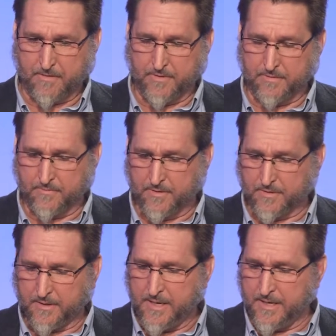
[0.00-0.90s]
the,
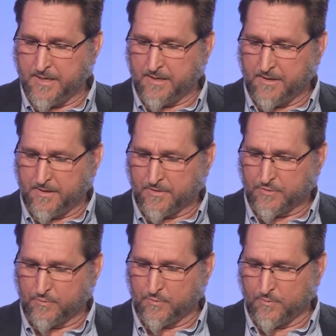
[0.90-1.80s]
the key
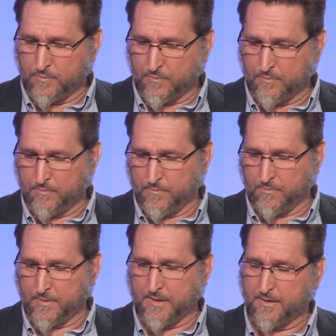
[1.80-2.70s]
is
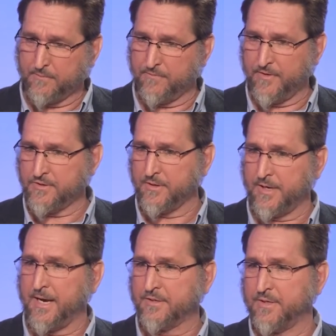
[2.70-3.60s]
vision
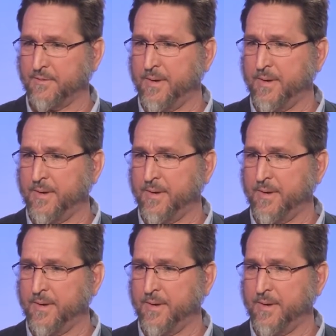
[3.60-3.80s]
casting,